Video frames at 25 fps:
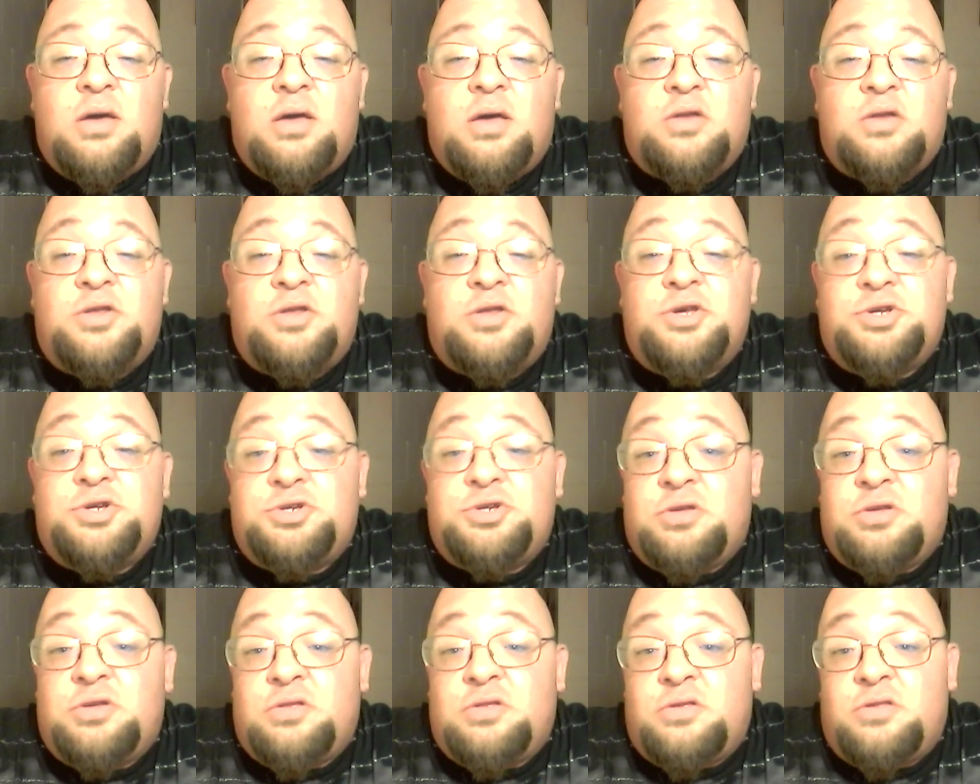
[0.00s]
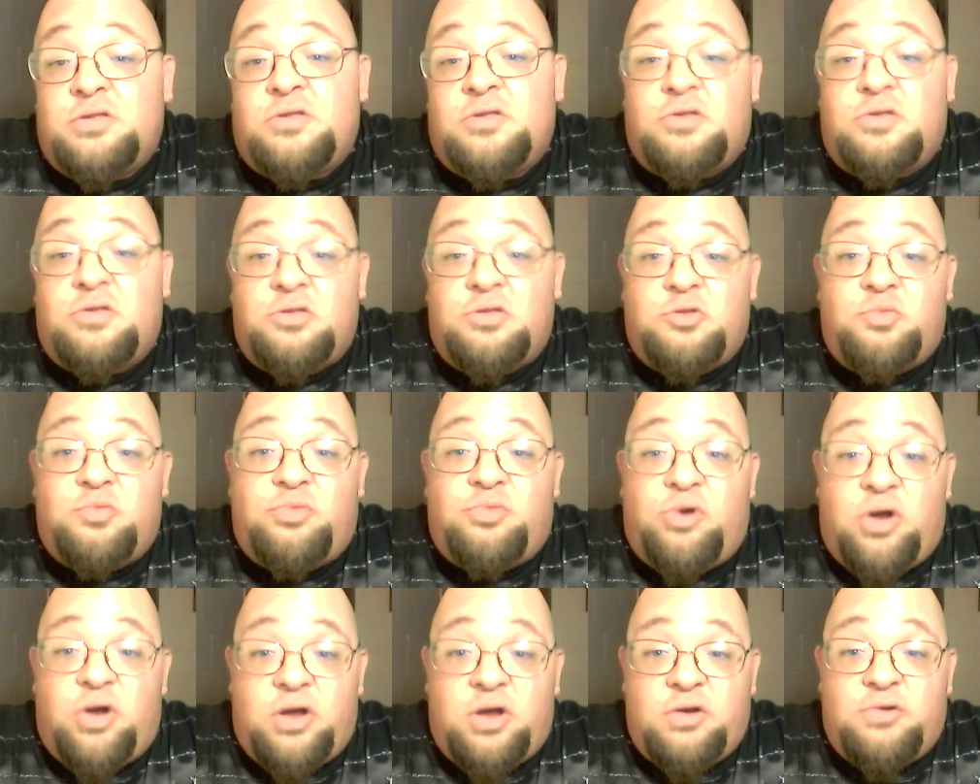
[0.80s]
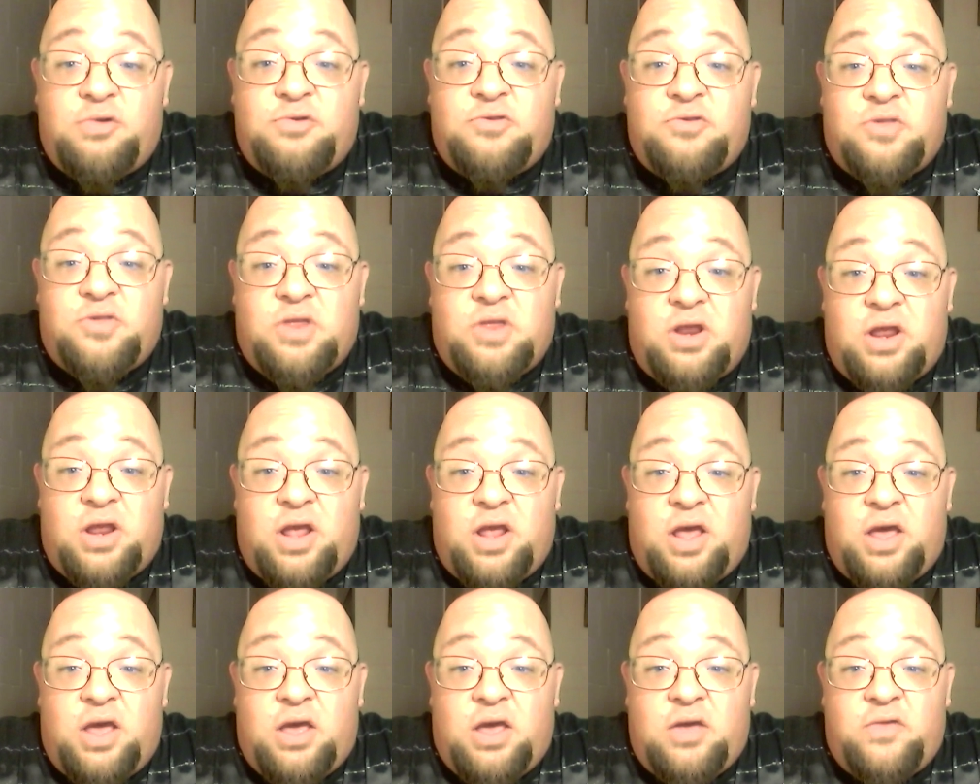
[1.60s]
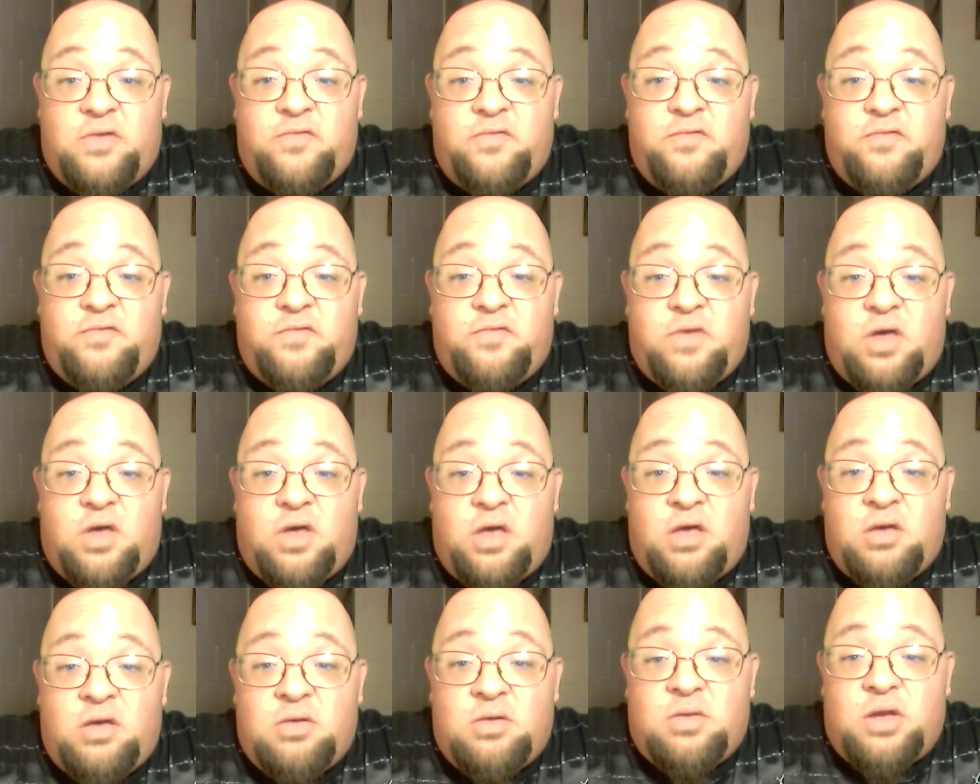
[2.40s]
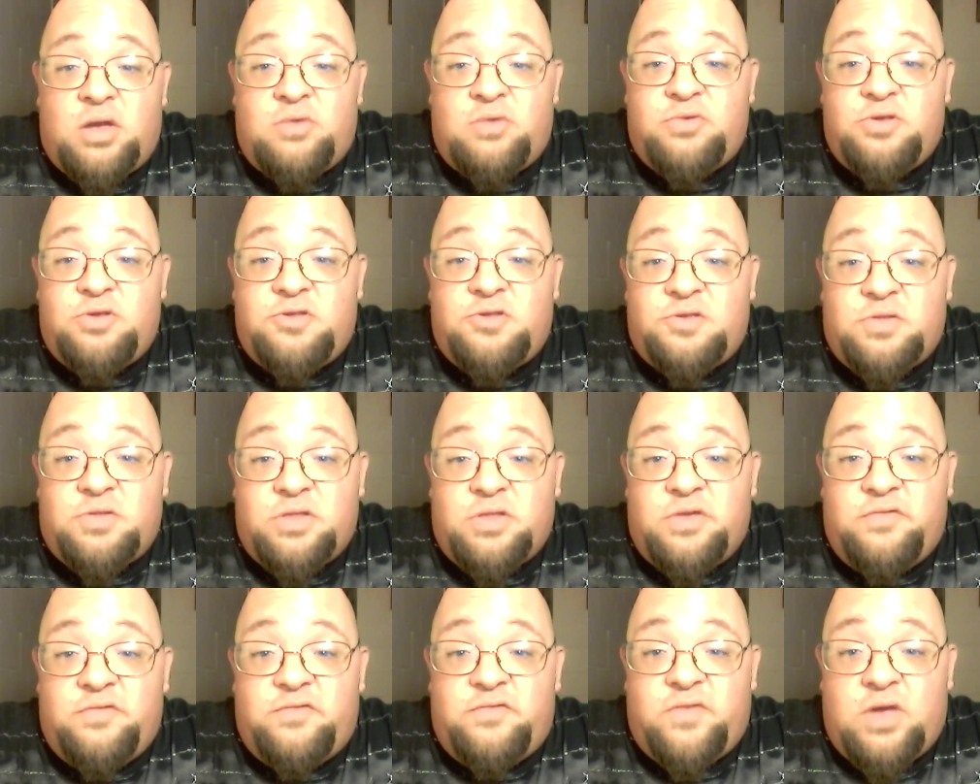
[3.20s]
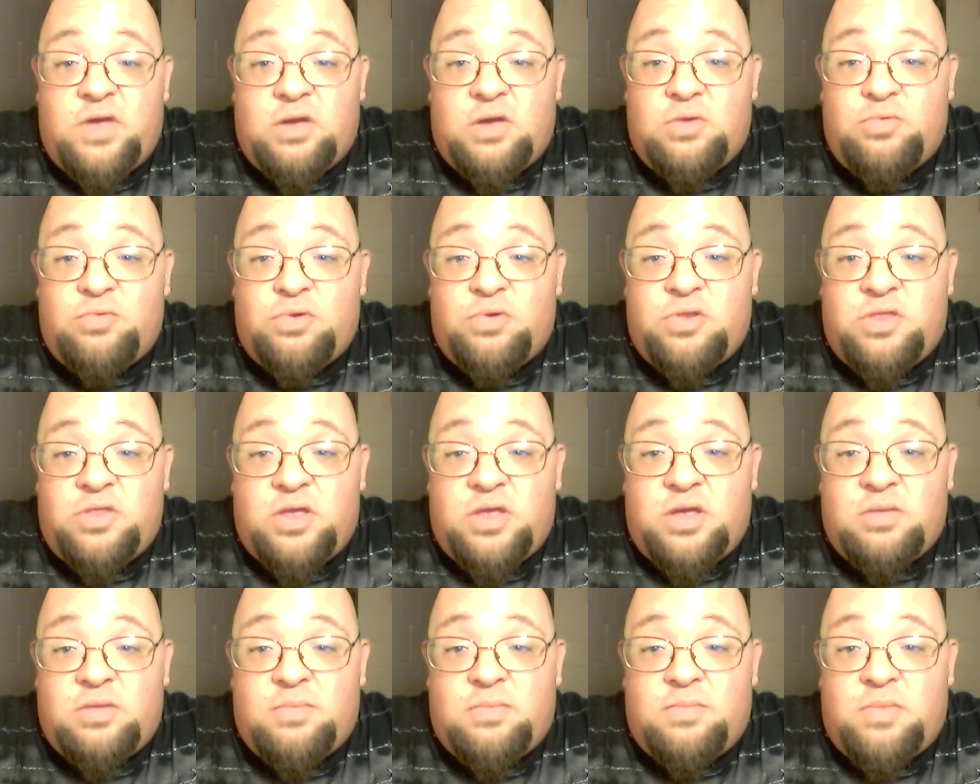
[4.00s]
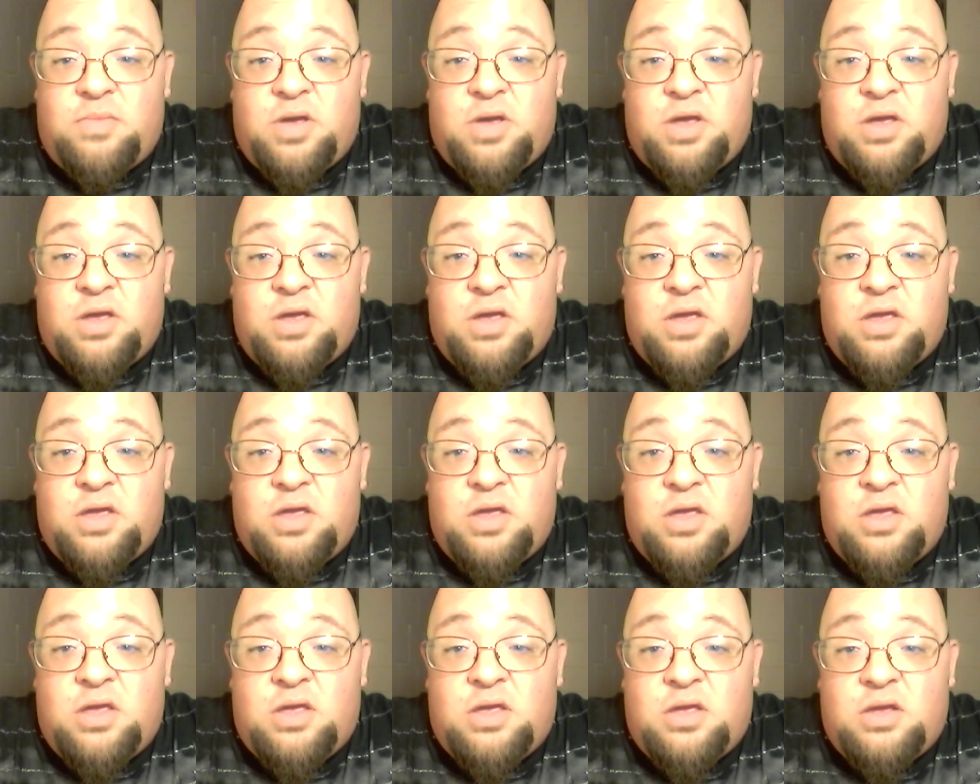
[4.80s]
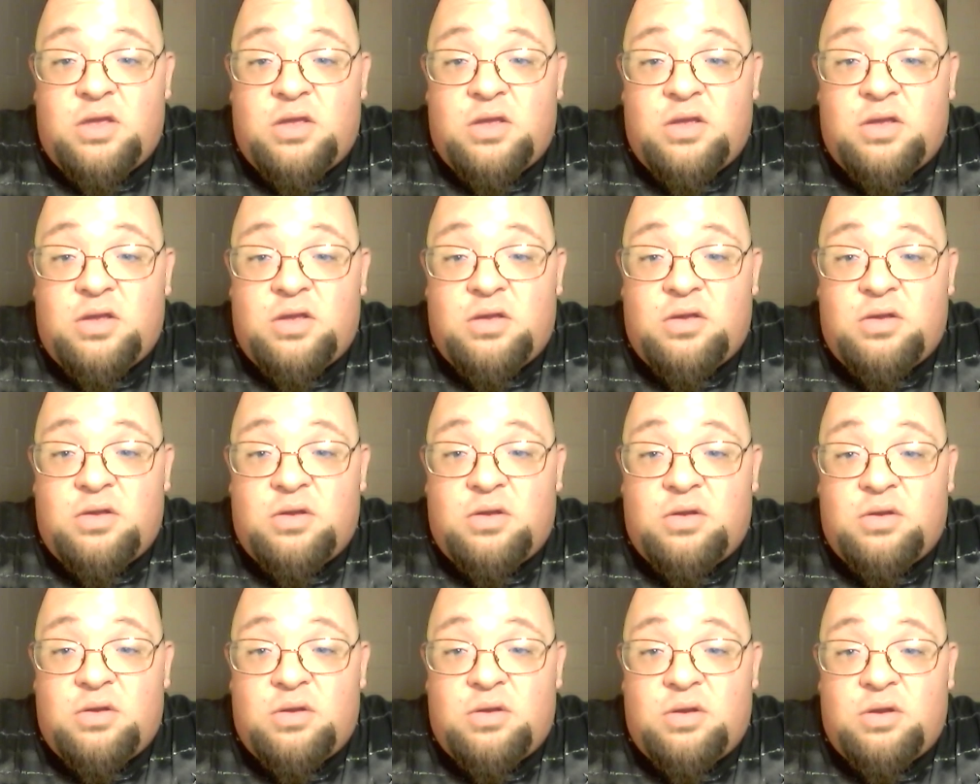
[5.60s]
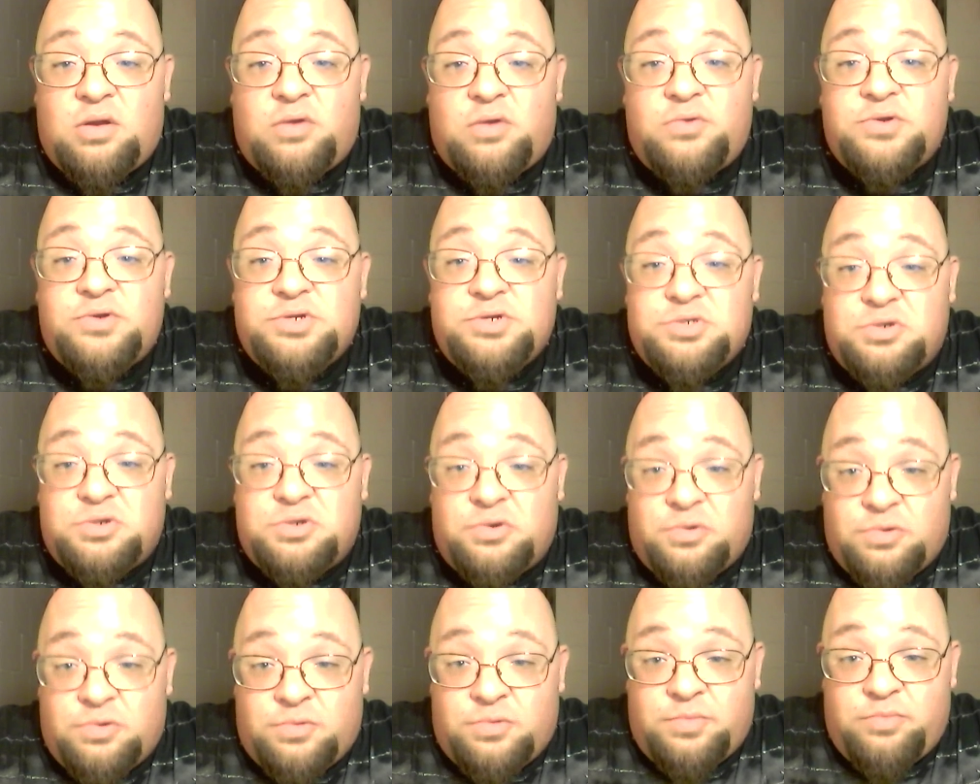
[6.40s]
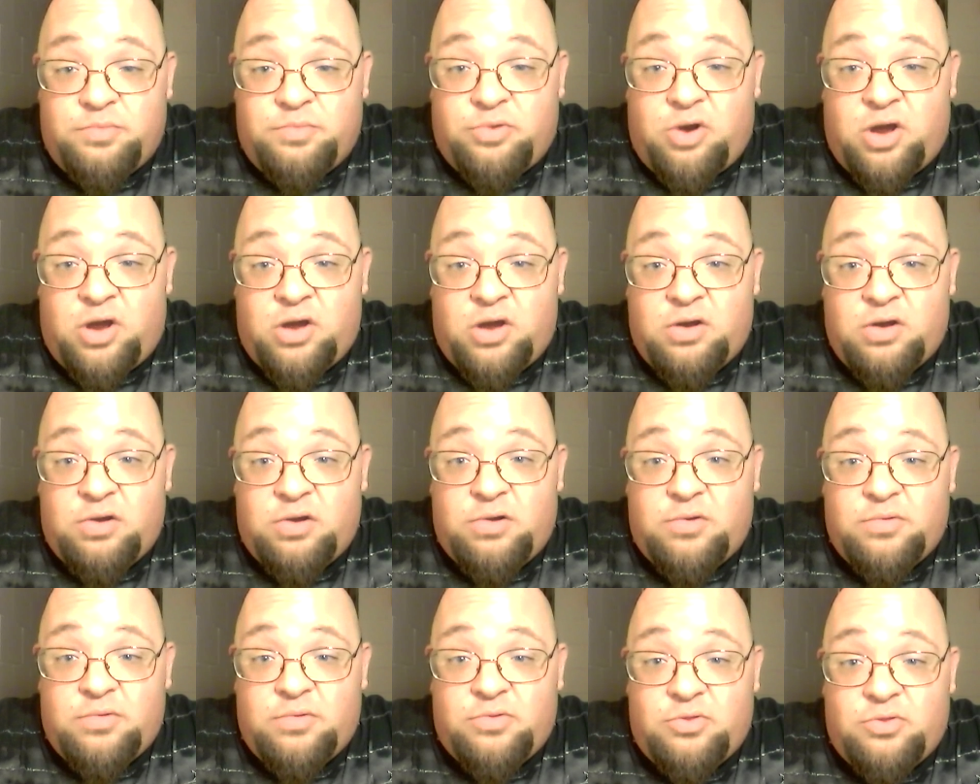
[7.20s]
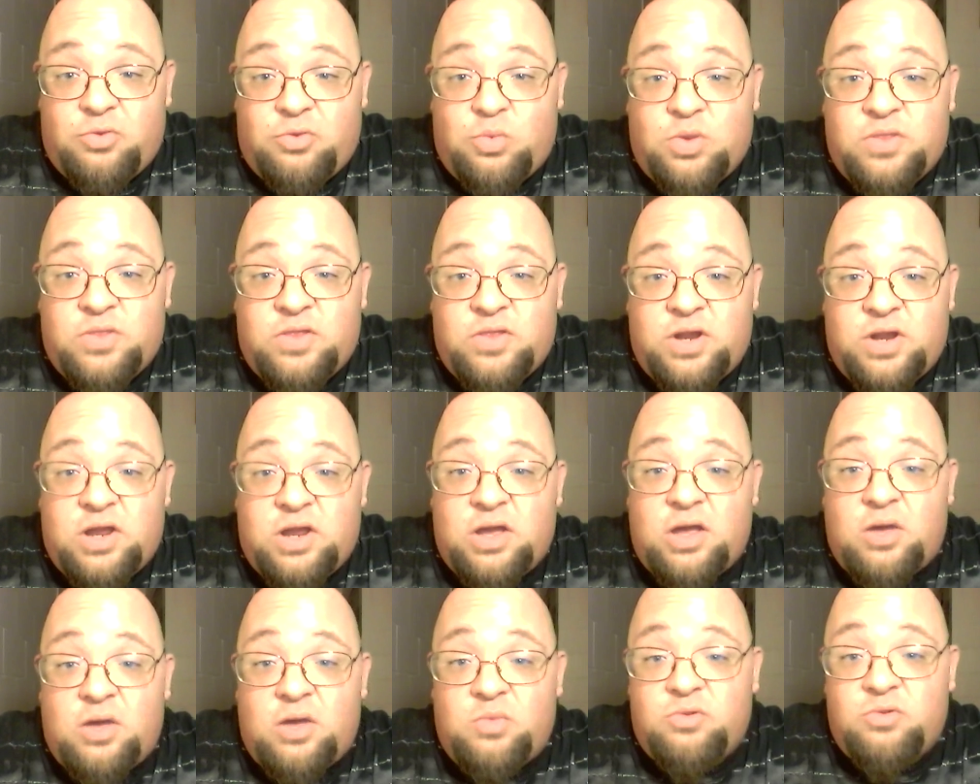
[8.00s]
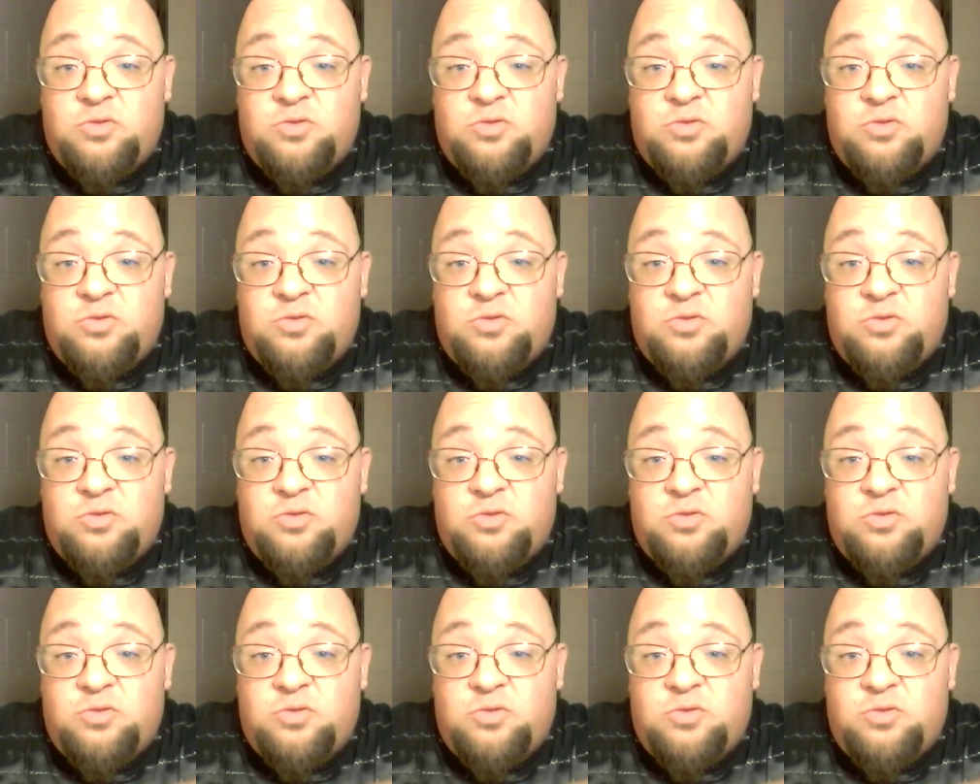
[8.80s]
additions to the briars that I have. I recently found that my original briar, the one that I got